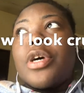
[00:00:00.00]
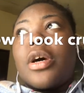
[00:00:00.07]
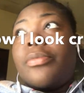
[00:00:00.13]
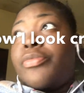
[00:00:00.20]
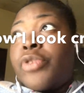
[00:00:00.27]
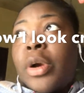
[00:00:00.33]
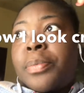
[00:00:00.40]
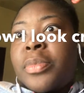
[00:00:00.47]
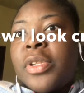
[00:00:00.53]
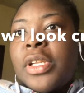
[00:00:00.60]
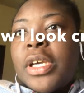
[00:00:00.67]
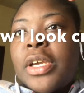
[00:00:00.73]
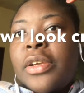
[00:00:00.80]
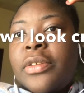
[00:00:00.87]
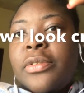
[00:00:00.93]

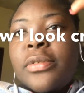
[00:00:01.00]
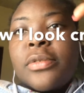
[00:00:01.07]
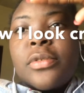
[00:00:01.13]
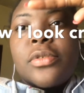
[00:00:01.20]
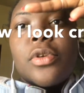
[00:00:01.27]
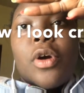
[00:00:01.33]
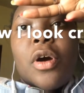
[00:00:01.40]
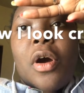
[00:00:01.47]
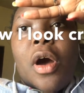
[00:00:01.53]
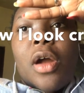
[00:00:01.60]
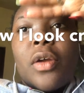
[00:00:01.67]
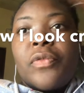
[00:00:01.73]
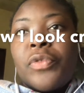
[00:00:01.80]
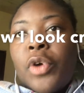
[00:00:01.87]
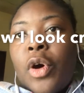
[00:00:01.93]
abruptly out
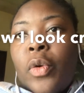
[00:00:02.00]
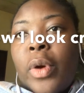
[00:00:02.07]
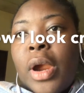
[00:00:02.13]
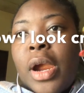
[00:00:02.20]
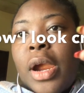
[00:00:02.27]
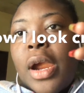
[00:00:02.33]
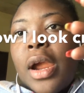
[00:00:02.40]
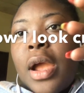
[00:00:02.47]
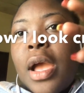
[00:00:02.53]
of nowhere,